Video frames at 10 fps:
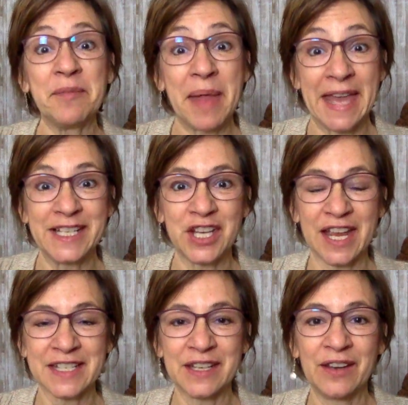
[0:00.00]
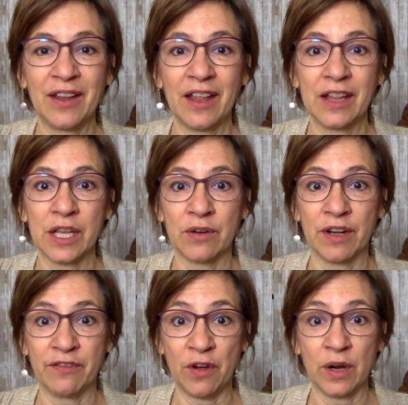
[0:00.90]
Patty Jackson, Clear
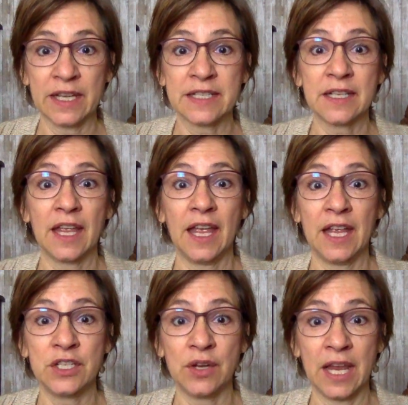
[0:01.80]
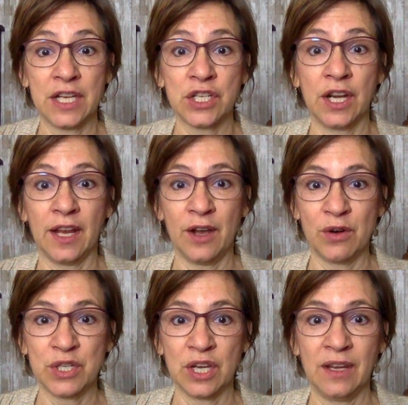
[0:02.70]
Inner Focus, Education and
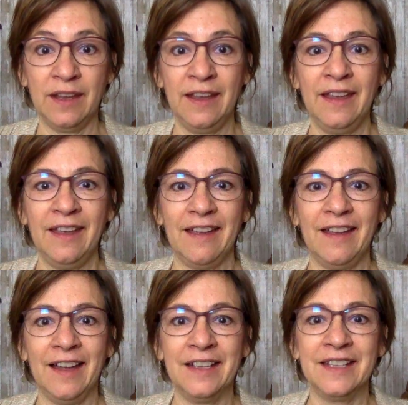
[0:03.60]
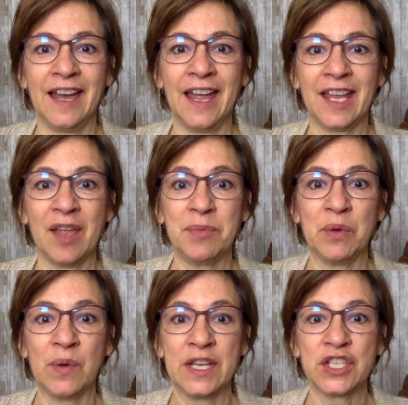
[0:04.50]
Coaching, and I can be
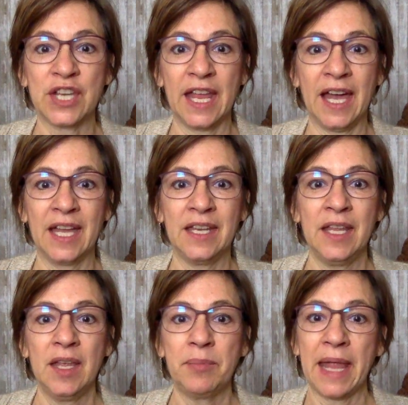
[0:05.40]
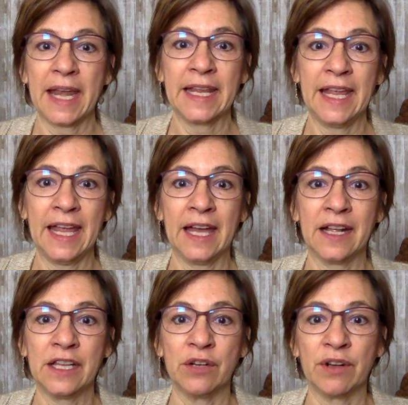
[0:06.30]
reached at
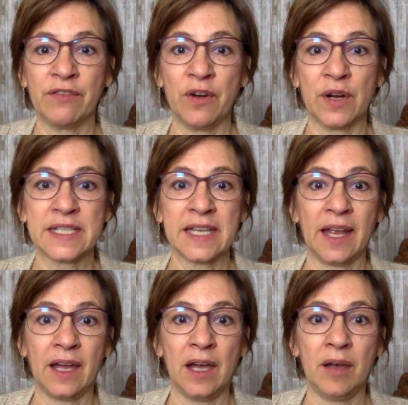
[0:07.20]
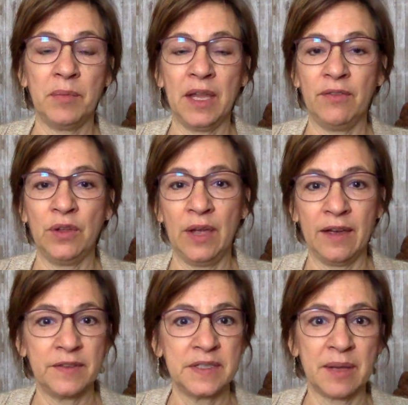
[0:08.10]
patty@clearinnerfocus.com if you
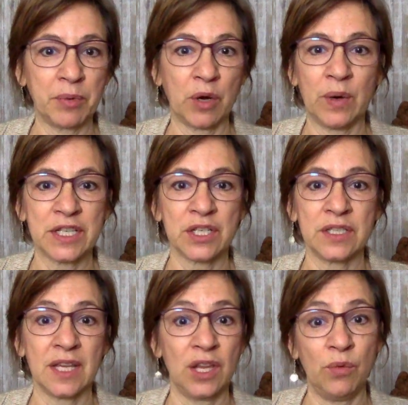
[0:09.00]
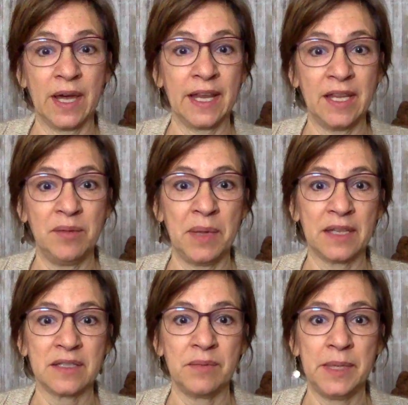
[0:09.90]
have separate questions that you want to
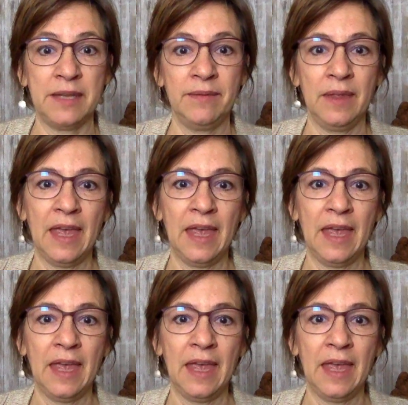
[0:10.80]
email to me.